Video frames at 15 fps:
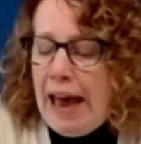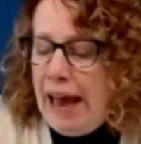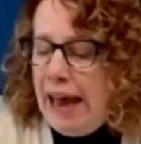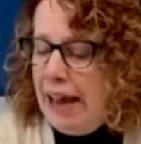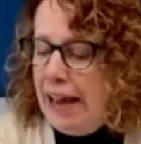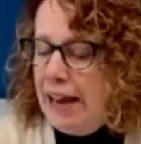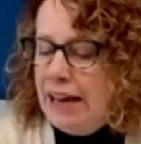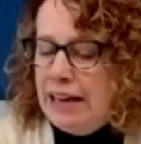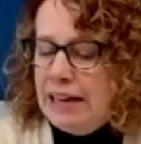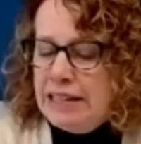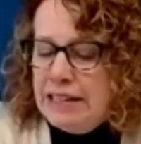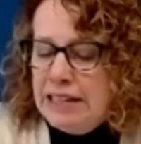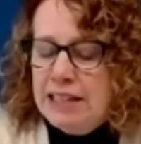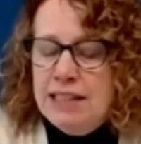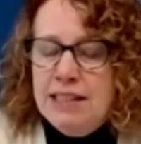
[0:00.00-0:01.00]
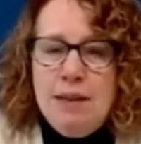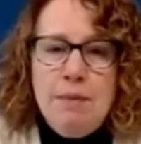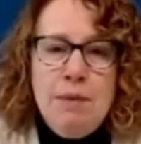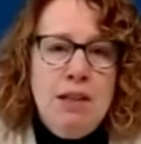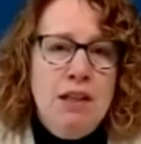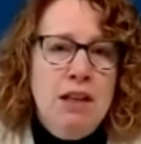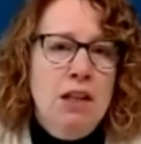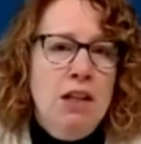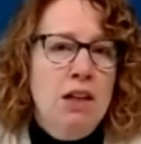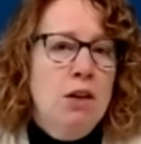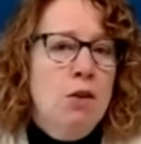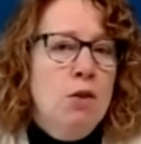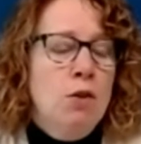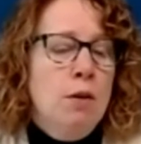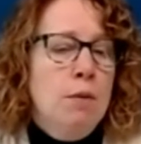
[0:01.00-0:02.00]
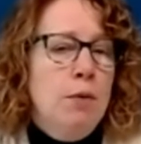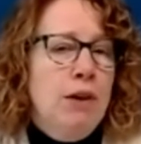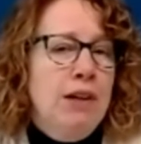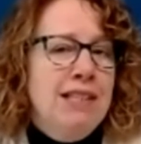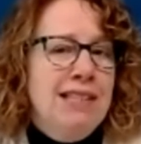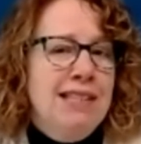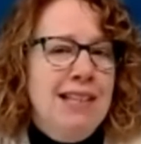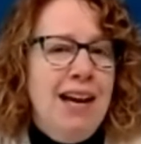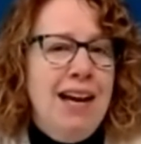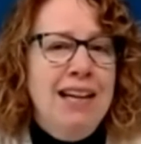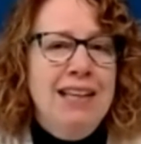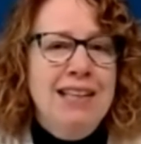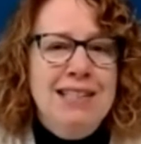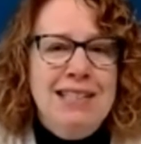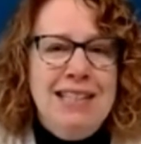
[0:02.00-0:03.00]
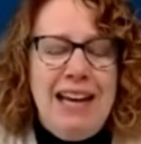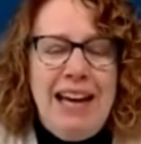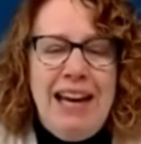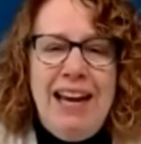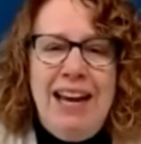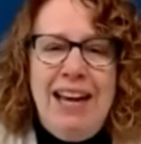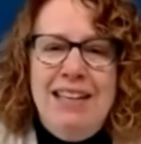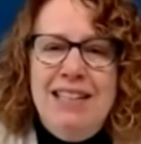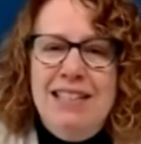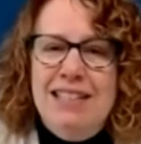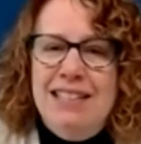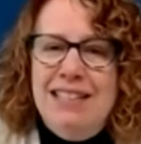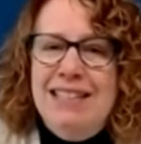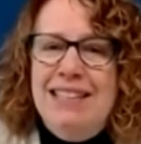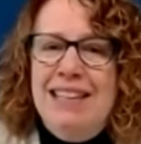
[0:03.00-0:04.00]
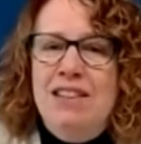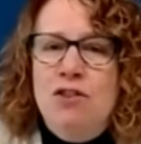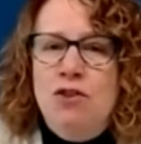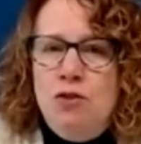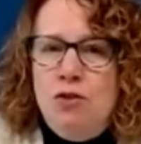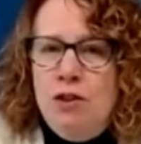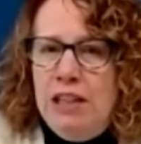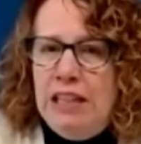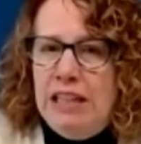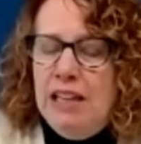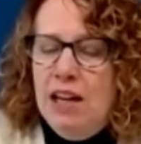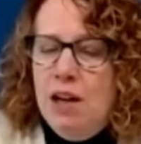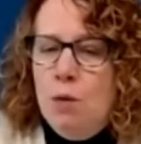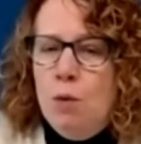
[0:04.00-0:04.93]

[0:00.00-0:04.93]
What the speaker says: and it's something that incorporates science and sensory.